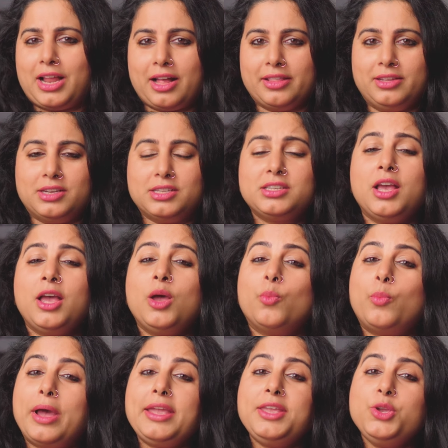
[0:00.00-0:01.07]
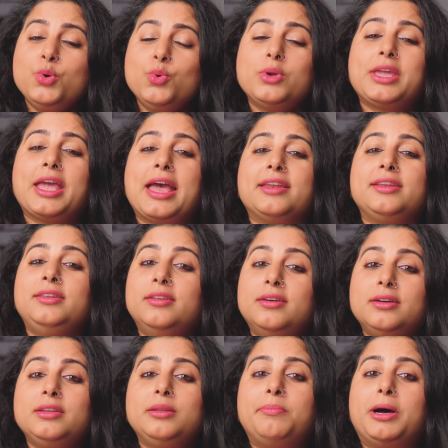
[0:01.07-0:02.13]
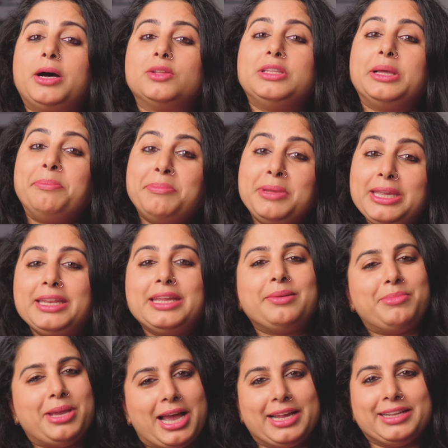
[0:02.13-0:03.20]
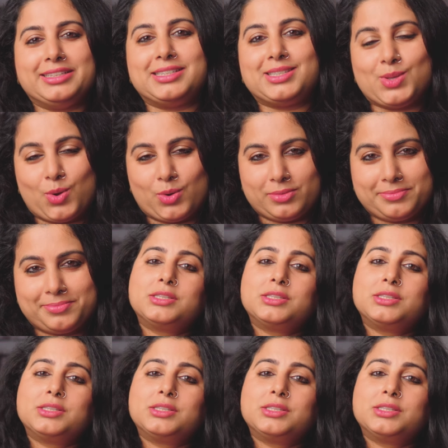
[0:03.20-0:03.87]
others where you can learn about the meaning behind the song.